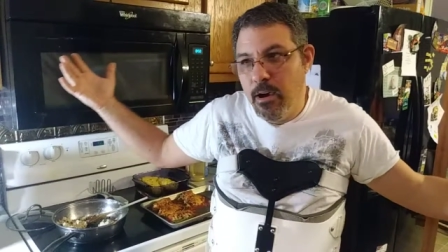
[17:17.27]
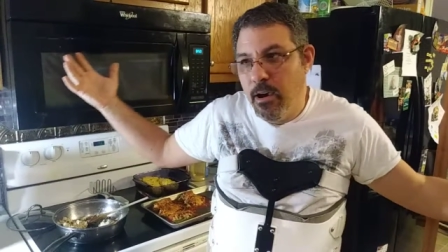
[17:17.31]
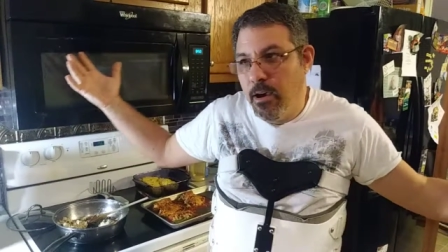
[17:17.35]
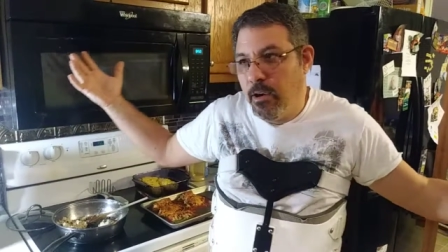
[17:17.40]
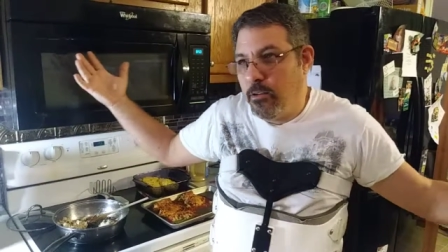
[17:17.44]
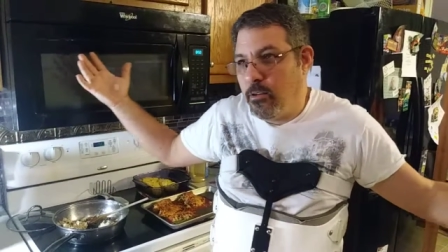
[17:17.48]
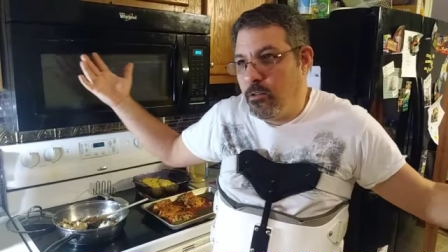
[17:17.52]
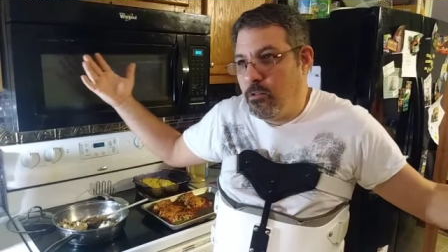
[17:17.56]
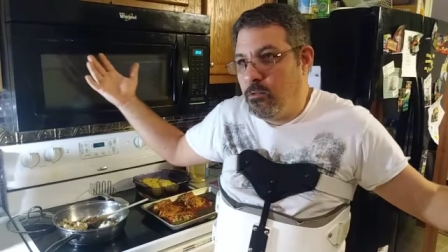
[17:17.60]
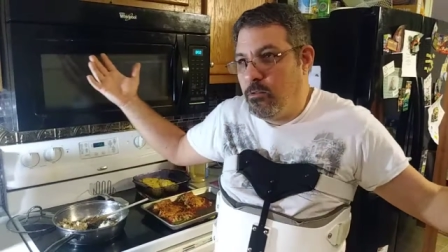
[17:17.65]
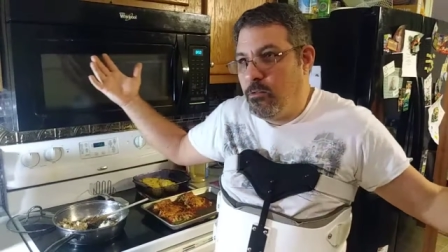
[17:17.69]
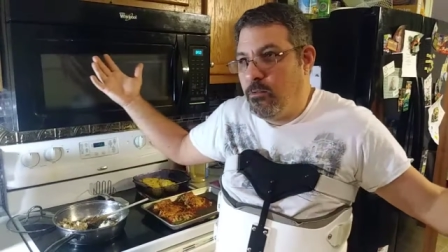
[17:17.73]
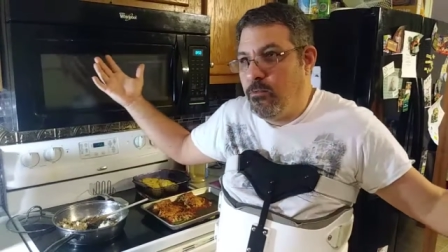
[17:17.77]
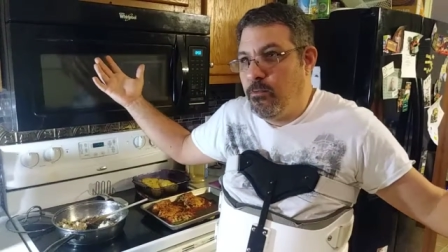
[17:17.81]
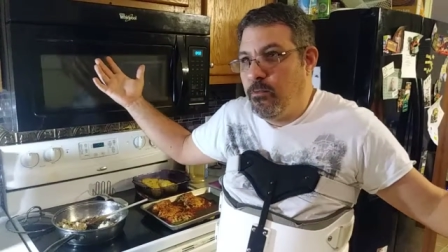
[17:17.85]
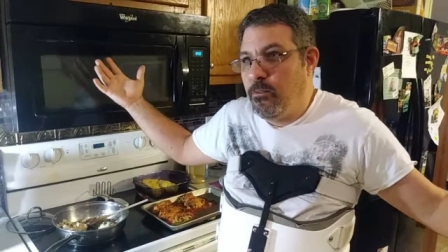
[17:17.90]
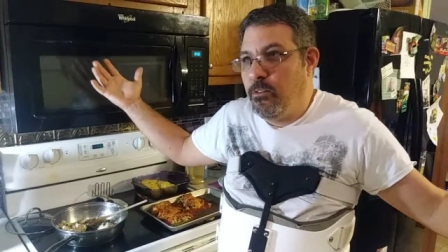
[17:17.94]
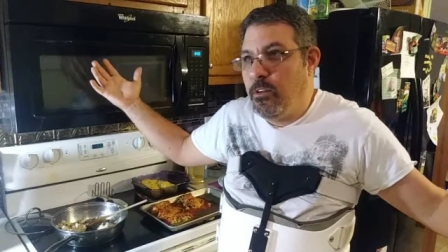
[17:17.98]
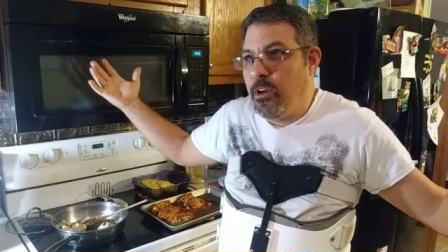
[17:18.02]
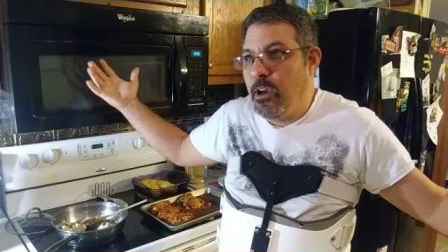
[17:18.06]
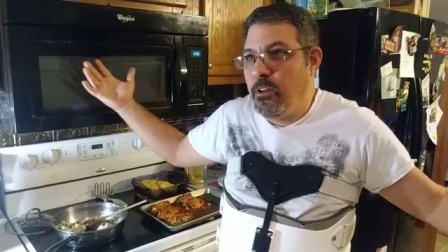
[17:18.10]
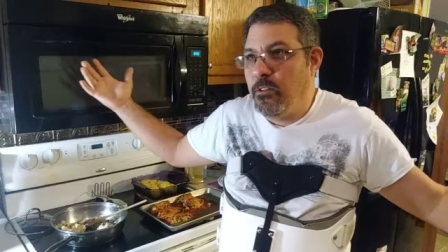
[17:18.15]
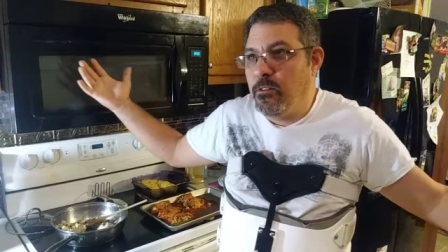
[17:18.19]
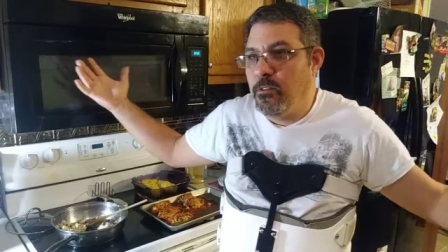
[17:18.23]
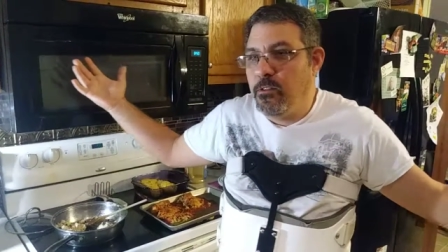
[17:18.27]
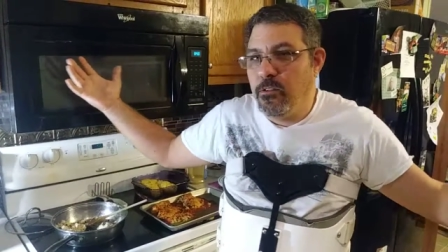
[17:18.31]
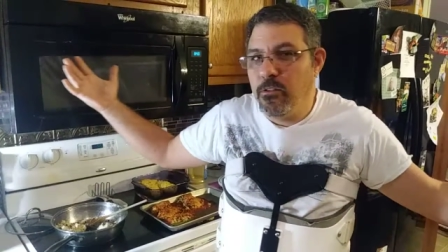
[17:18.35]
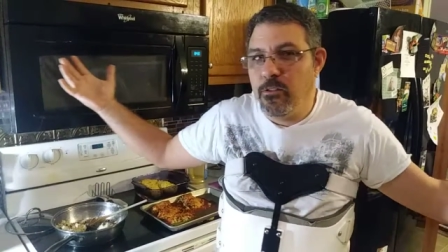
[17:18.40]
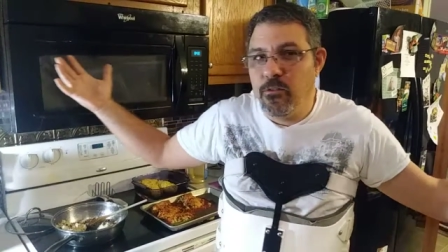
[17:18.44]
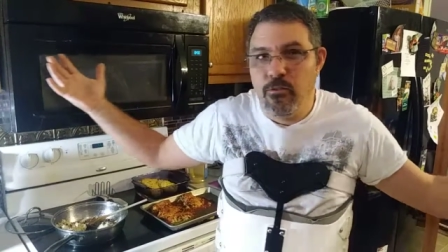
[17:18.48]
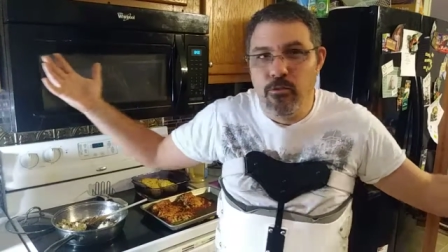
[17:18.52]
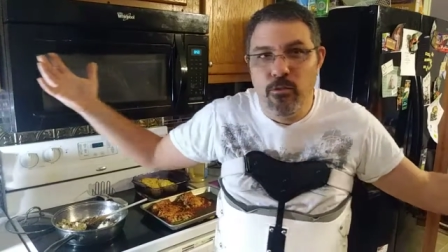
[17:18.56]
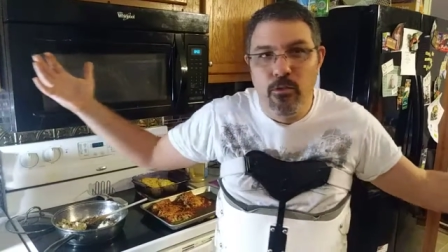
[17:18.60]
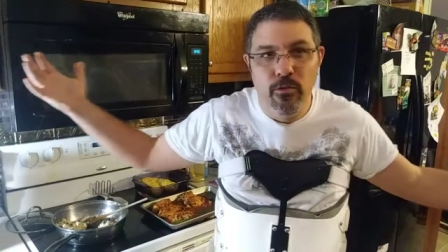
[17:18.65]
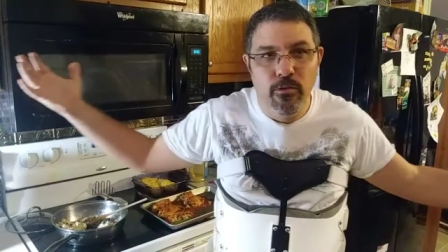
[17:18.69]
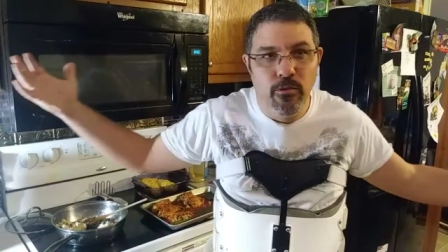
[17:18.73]
Uncle
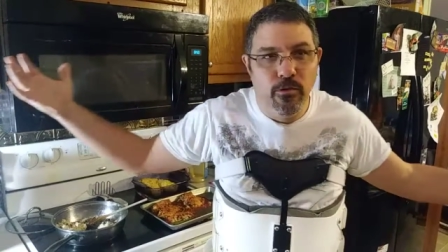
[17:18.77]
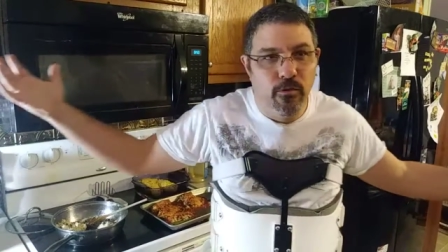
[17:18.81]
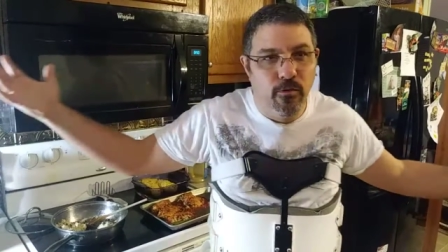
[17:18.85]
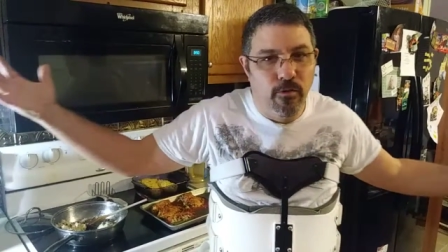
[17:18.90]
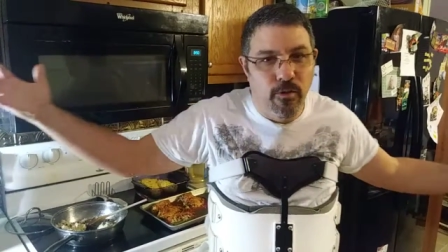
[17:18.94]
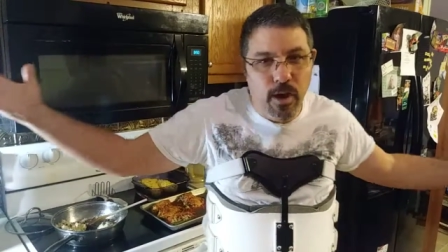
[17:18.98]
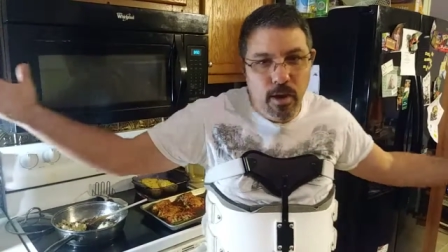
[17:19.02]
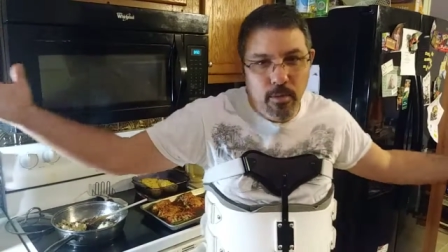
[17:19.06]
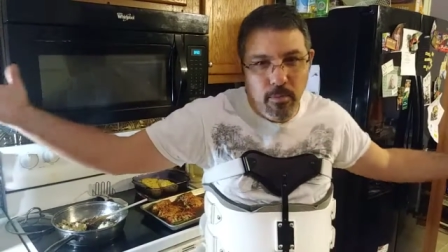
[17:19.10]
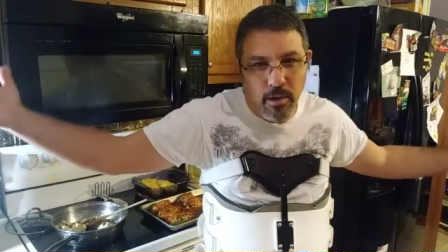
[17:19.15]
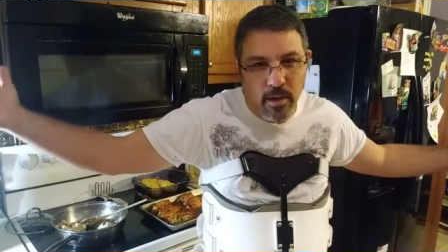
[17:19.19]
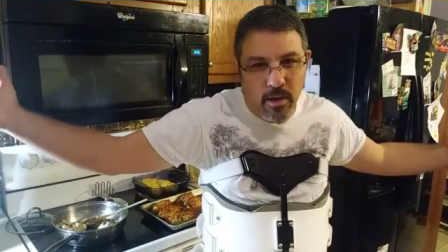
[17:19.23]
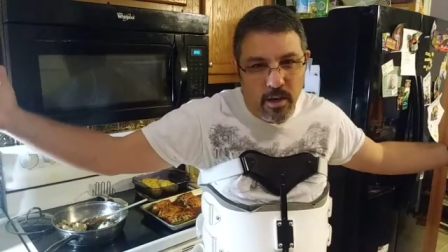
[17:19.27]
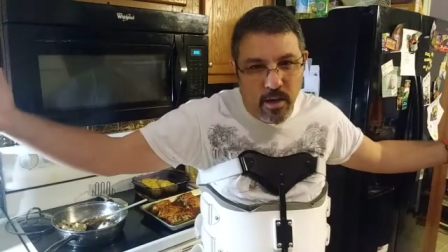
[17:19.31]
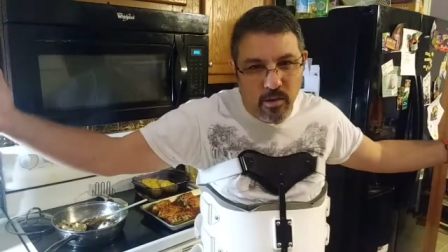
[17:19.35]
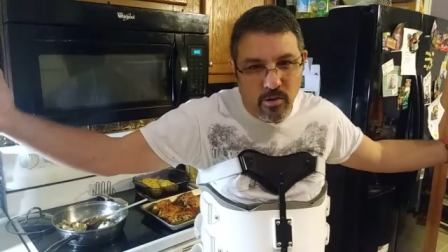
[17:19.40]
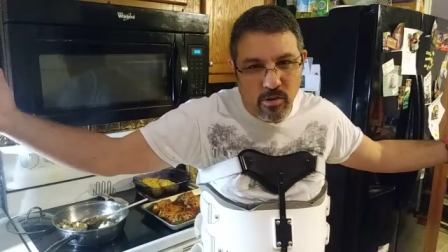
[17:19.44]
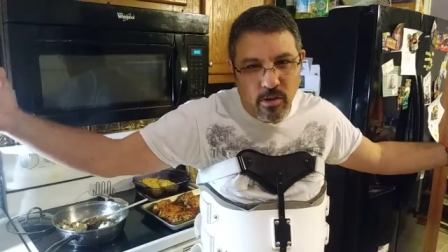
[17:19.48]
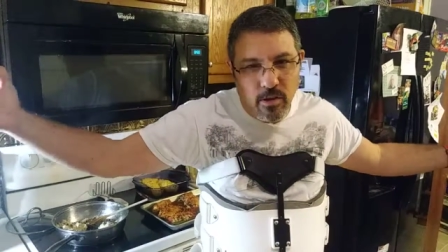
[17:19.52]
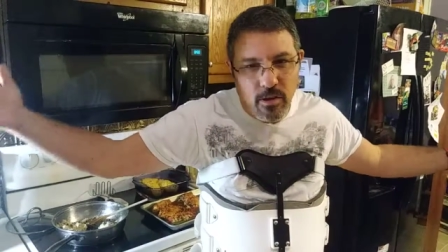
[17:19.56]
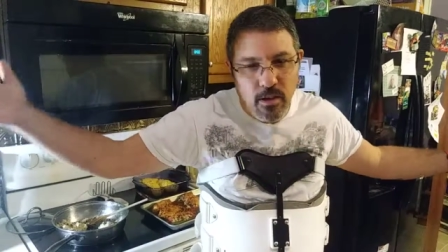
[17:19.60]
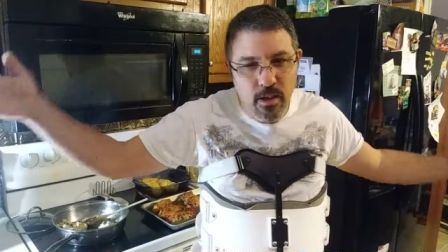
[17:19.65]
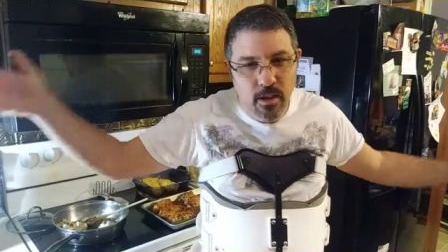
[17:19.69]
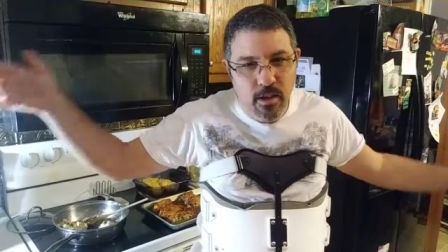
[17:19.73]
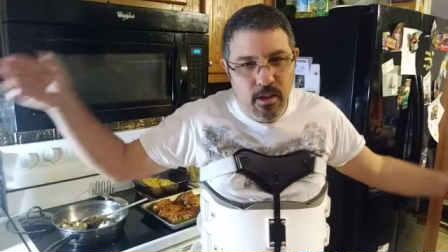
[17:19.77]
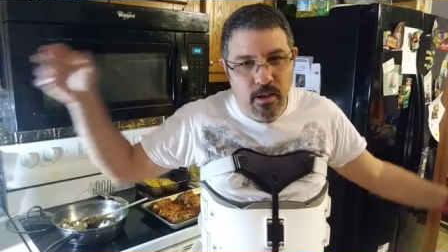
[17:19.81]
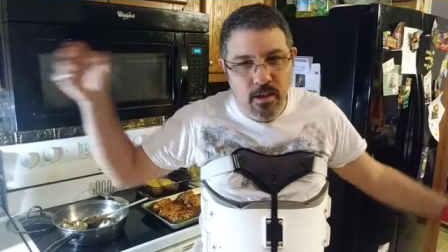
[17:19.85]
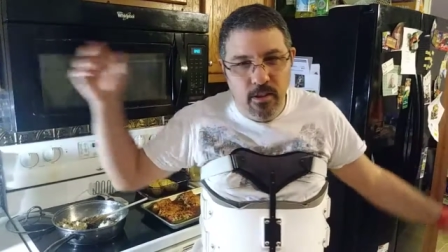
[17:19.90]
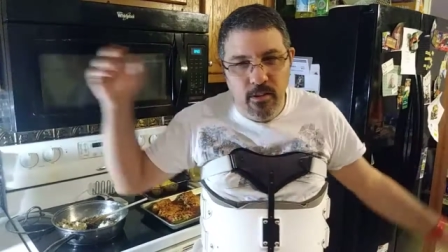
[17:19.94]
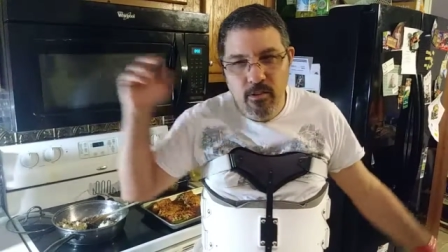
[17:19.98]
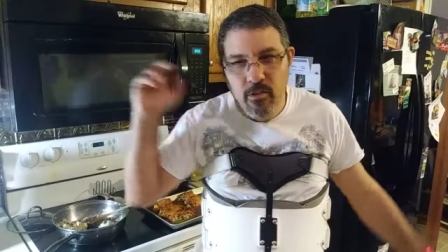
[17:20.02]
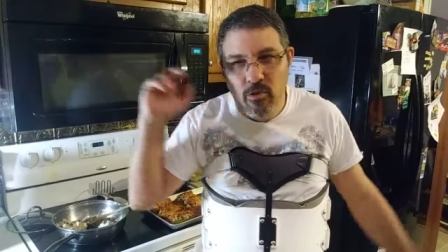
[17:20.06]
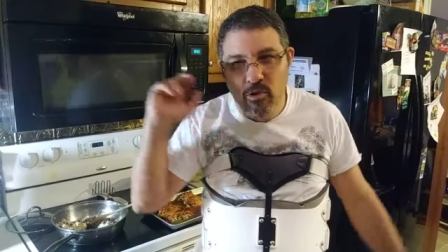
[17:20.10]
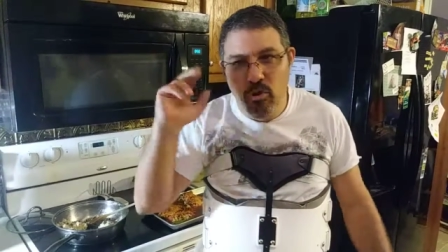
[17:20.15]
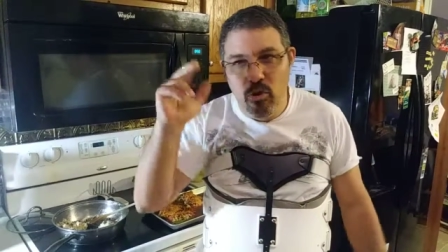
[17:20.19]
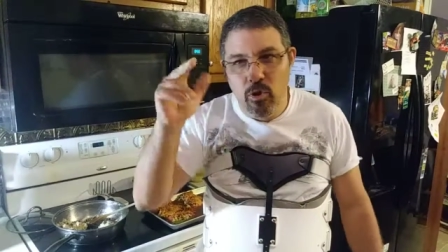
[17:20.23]
Jason's Fuller's Family Kitchen,
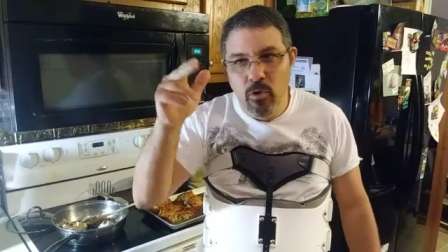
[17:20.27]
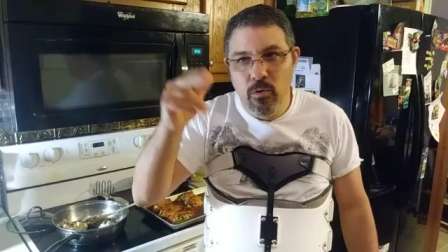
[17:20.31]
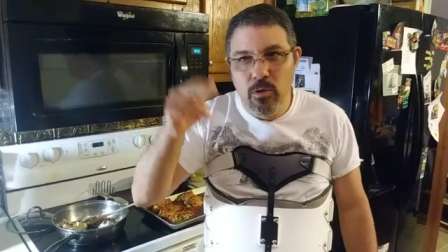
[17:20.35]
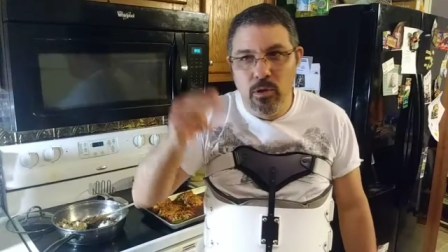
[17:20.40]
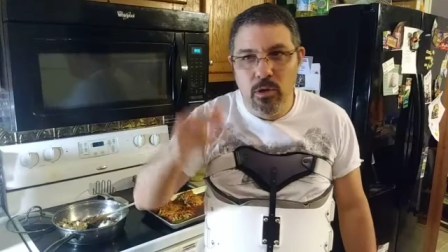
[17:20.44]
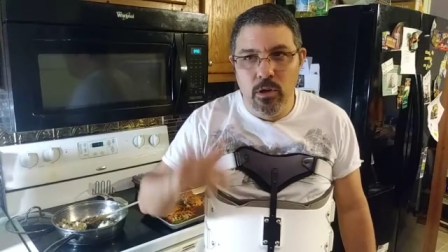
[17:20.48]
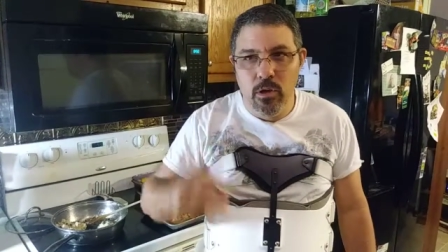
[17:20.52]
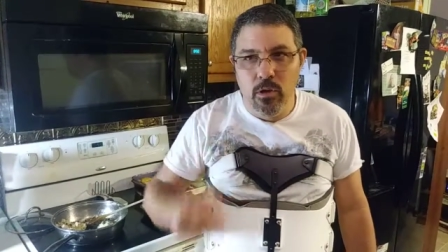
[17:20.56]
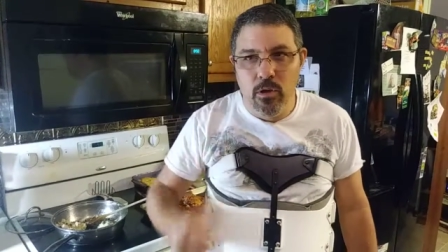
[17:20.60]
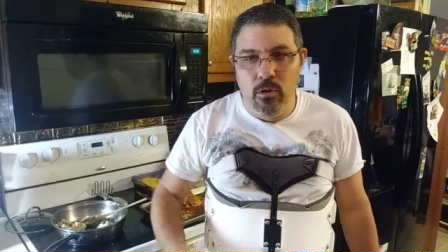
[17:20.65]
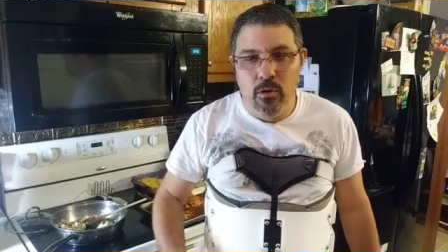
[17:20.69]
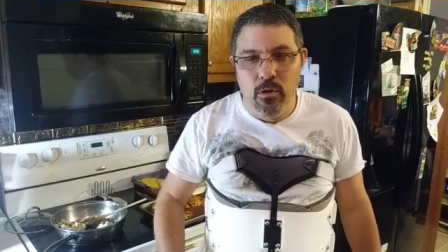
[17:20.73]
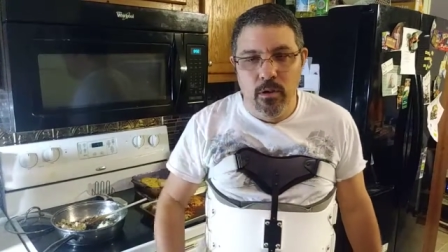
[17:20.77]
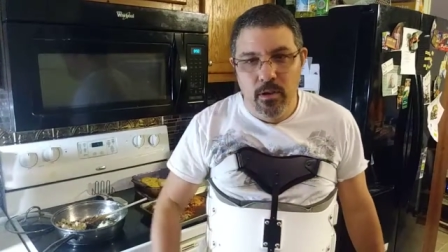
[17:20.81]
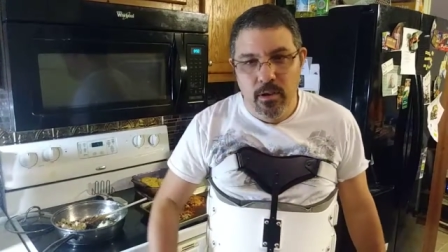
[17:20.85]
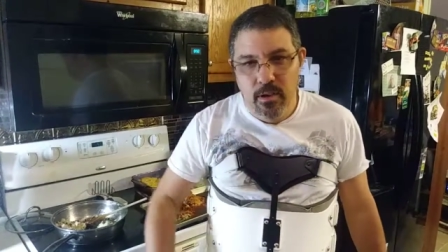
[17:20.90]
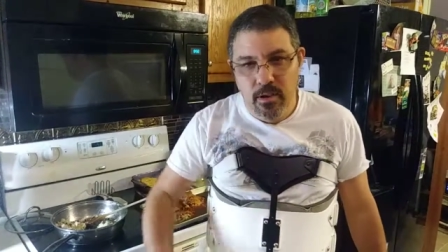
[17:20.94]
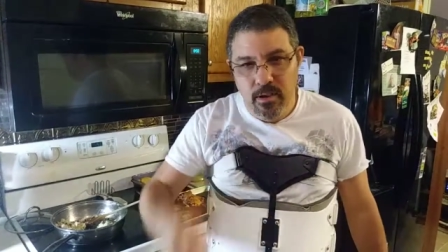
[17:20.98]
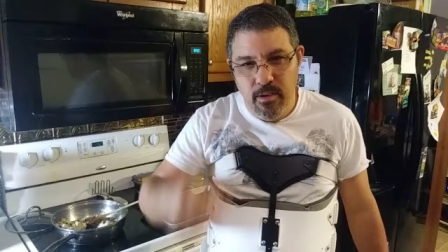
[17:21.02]
to you.